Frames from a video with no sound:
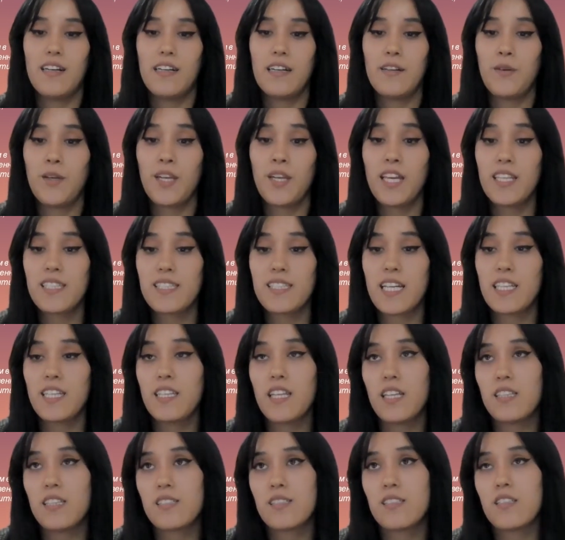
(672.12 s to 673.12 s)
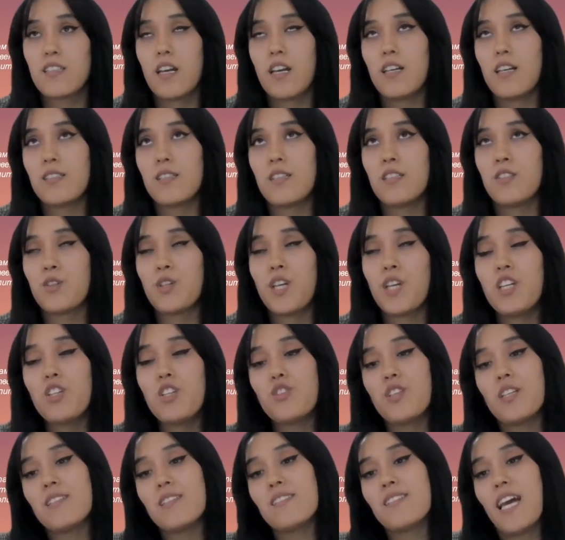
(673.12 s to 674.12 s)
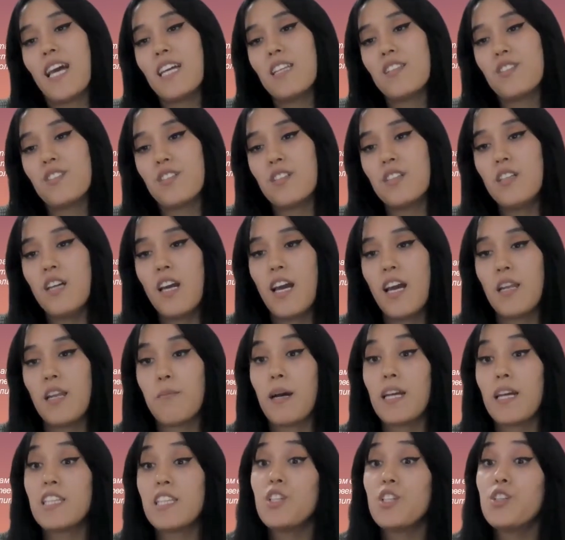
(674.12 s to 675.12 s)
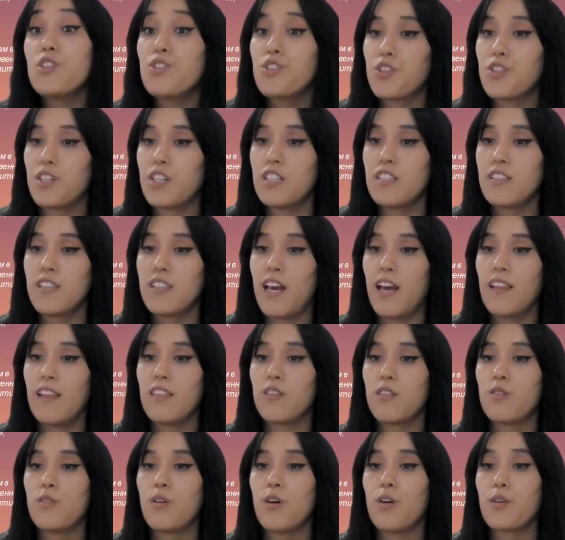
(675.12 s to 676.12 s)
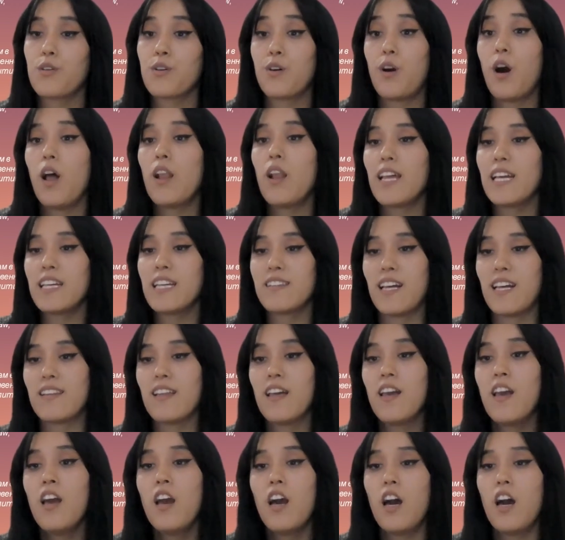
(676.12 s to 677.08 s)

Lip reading: when I studied at educational center, and my teacher said to her colleague that